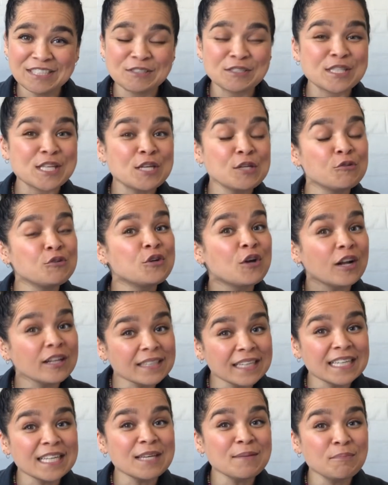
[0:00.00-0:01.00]
Because then you're not
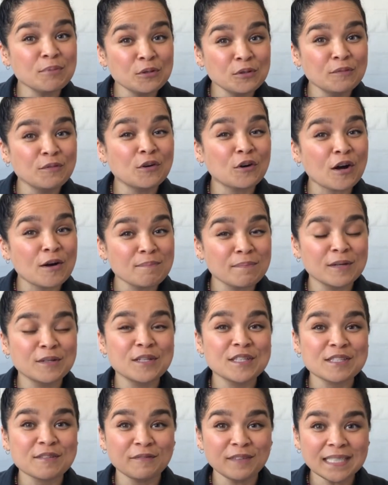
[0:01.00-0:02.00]
going to improve your
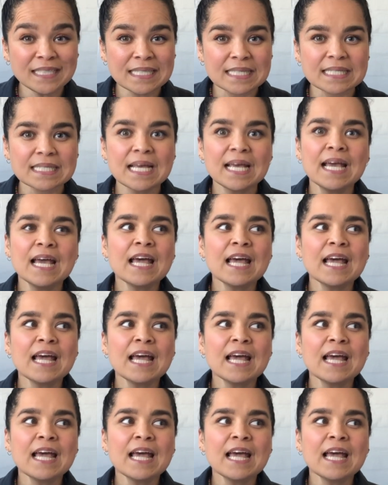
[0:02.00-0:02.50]
components of fitness.